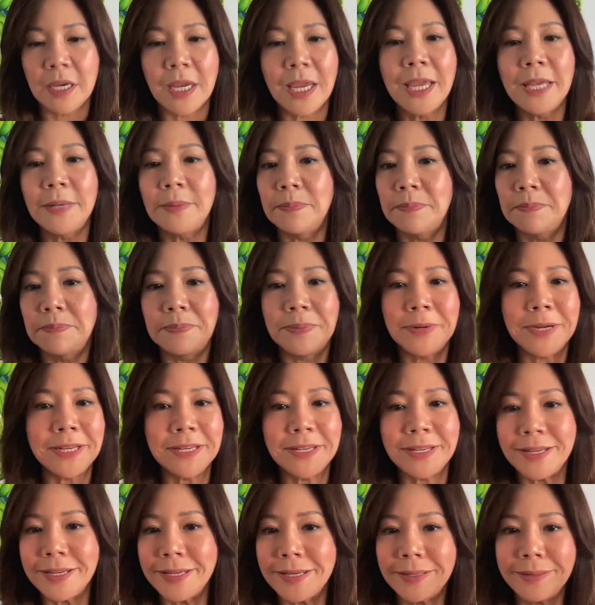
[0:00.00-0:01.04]
It,
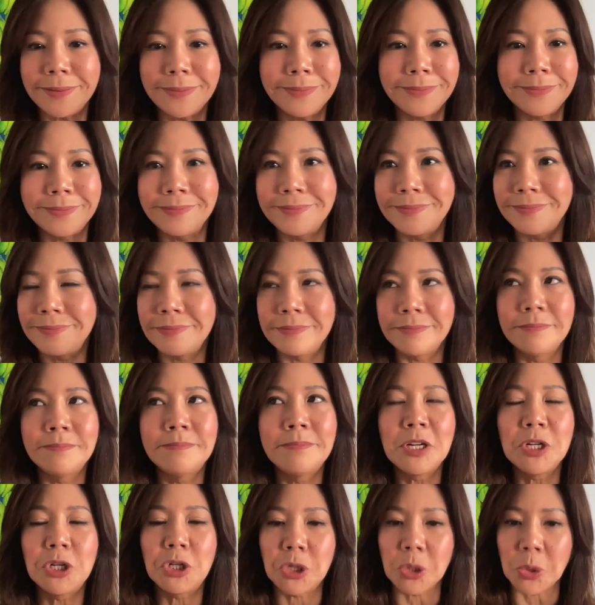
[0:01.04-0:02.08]
but
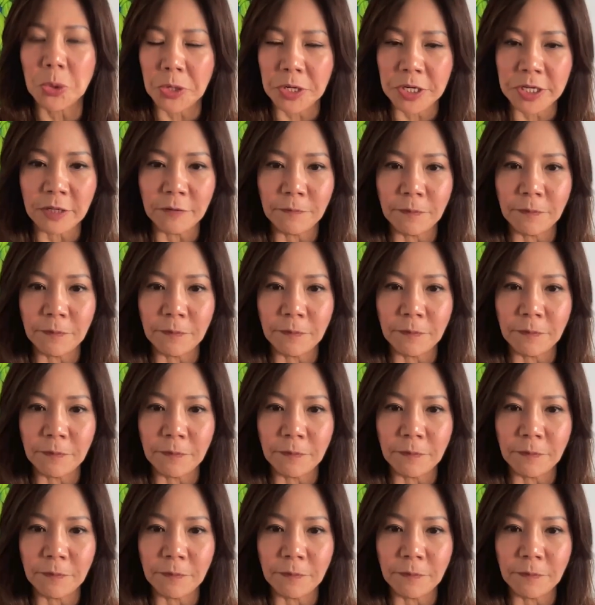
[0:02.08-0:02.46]
majority